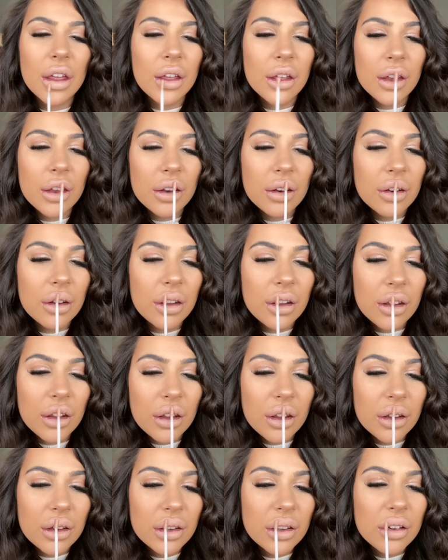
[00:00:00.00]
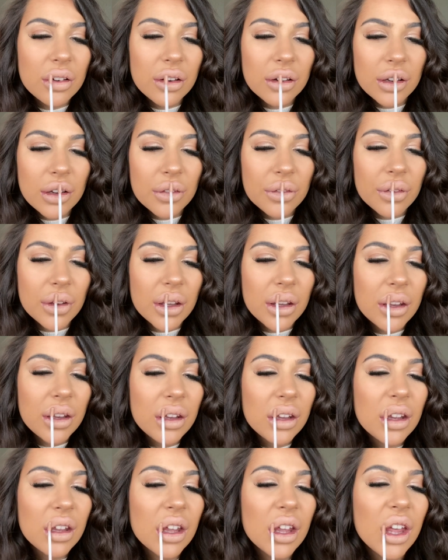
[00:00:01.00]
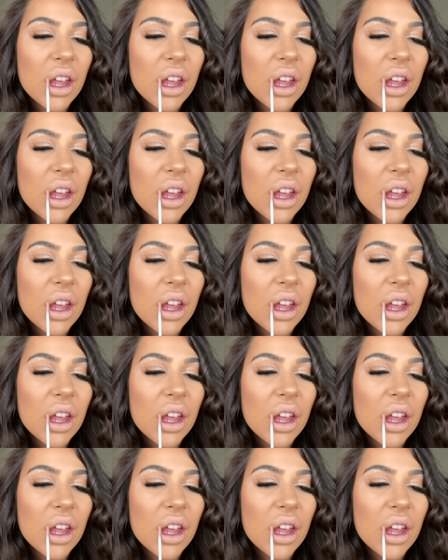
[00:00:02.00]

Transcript: and it is creamy.